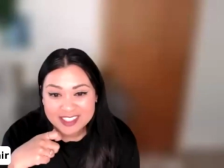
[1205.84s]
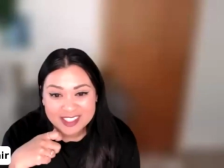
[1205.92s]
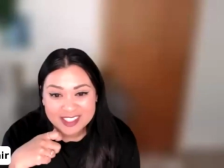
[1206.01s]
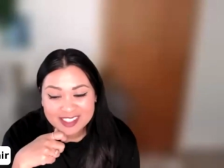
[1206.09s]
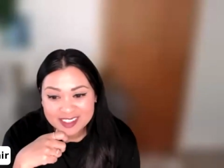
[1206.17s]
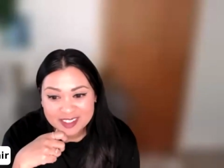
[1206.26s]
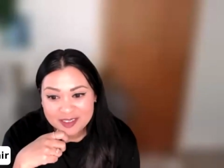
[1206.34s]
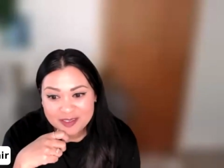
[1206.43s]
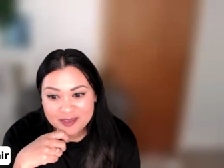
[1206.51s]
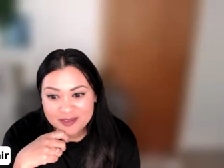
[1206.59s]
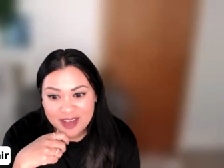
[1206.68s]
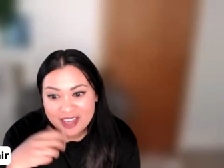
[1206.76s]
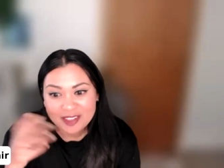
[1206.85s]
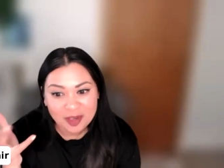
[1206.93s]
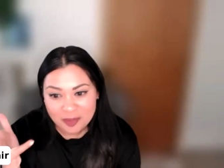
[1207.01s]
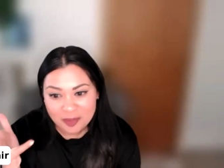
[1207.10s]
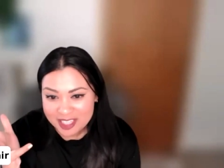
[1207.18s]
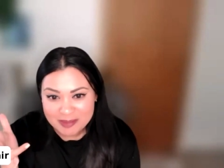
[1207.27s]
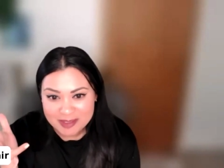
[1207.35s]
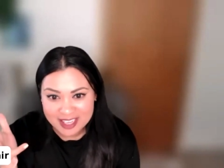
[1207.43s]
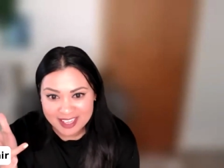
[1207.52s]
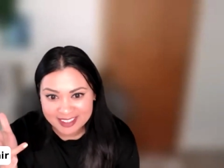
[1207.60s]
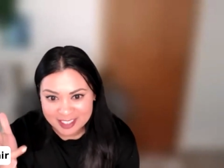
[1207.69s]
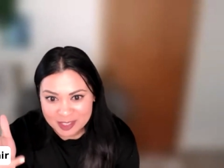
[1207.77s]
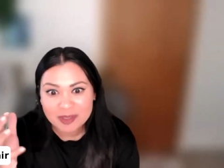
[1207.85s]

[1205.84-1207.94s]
to the I know we keep saying this,